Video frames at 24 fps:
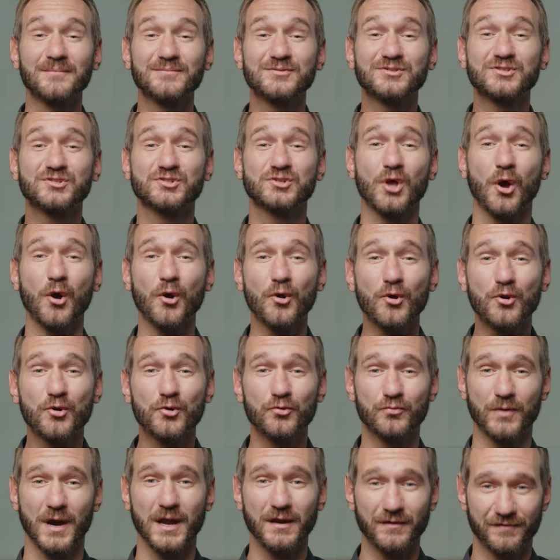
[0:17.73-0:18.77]
I'm so
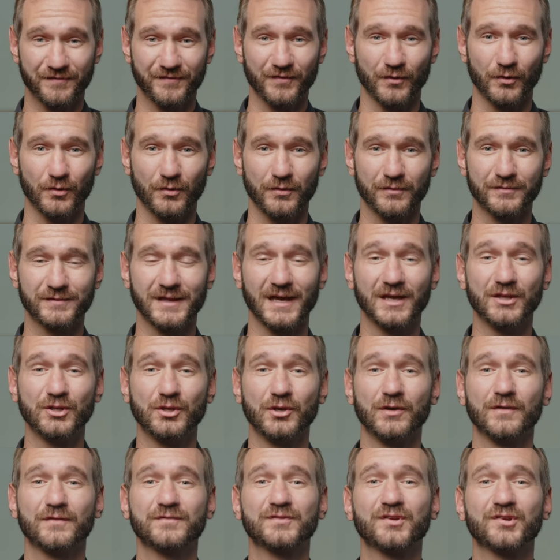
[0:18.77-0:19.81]
grateful that
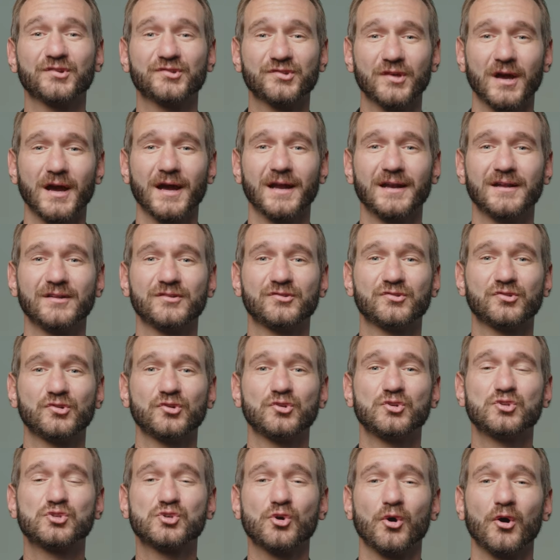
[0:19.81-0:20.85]
you've decided
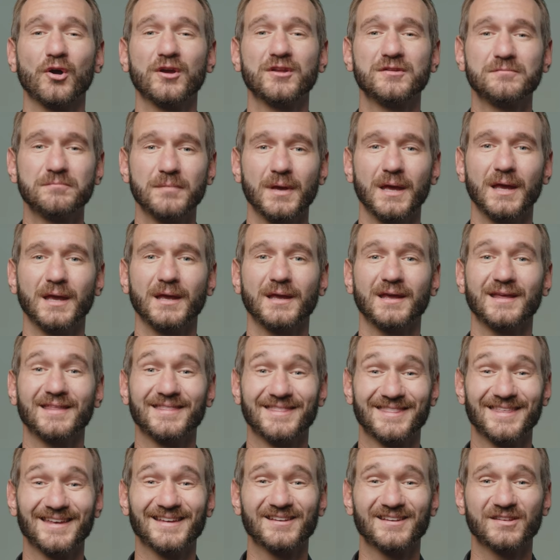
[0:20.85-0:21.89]
to join me
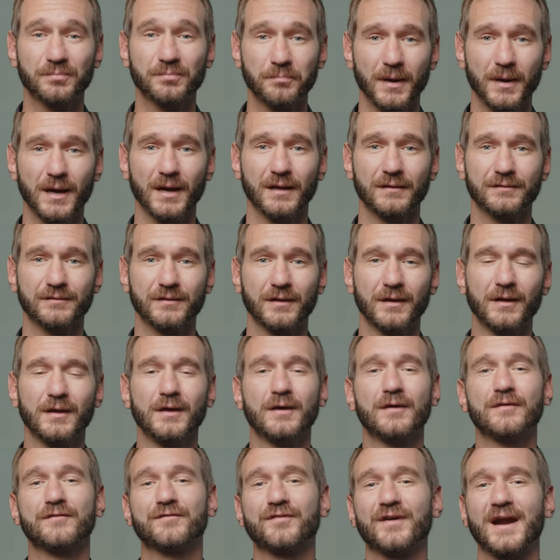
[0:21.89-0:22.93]
this month
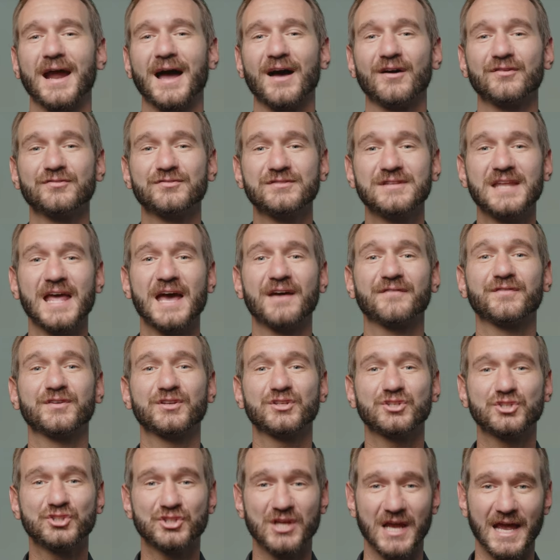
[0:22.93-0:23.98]
for our Never
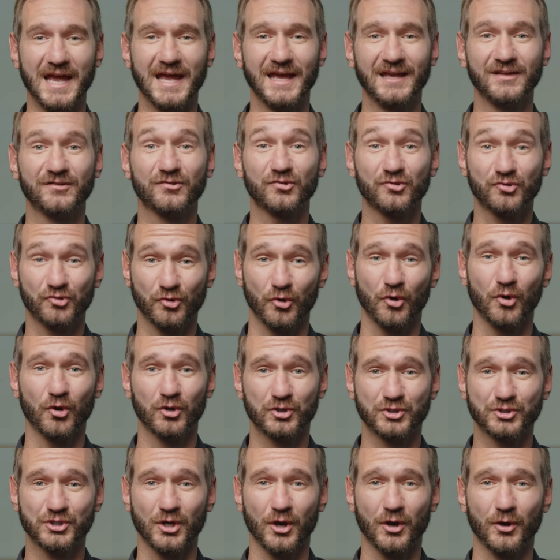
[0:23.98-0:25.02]
Change talk
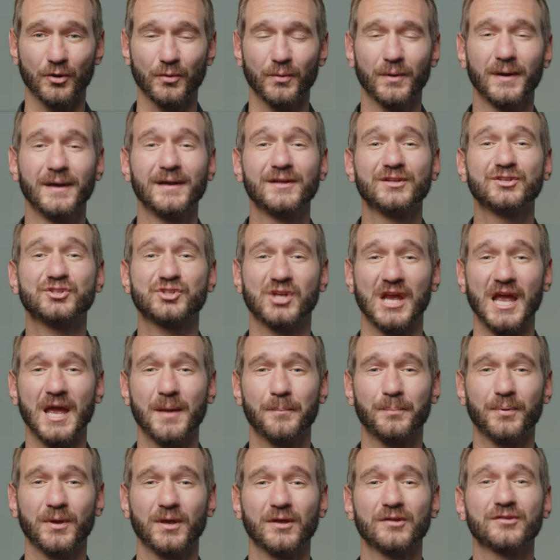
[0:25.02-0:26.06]
show,
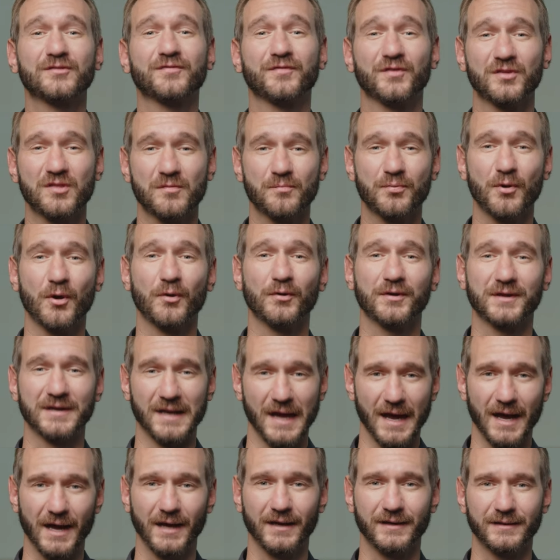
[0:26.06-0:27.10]
Champions for the
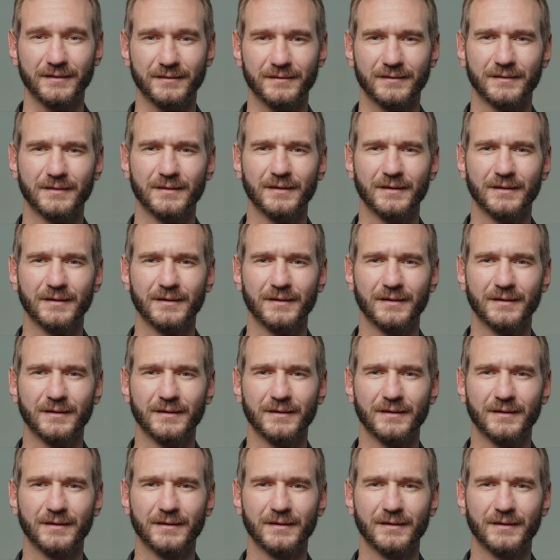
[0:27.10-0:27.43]
Brokenhearted.